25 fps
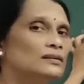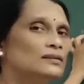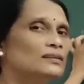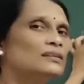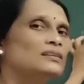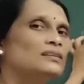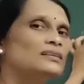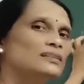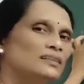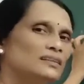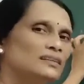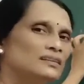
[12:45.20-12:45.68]

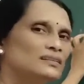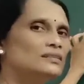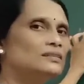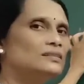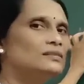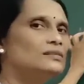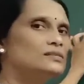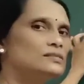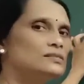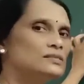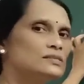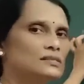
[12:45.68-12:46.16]
It
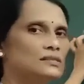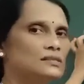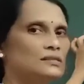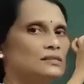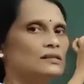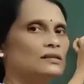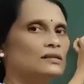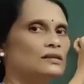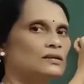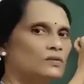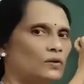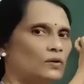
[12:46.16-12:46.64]
is
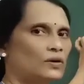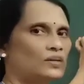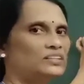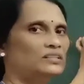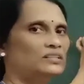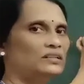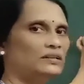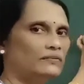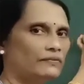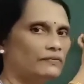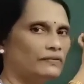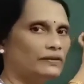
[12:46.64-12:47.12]
quite
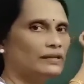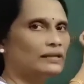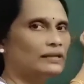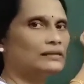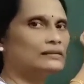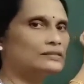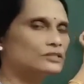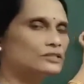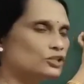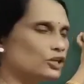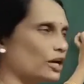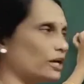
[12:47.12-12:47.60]
difficult,
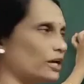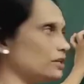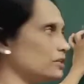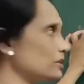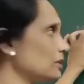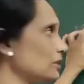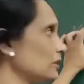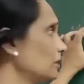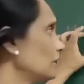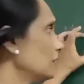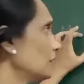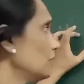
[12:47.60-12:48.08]
right?
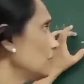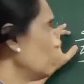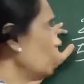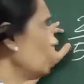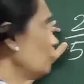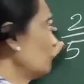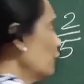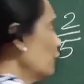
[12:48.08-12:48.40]
If I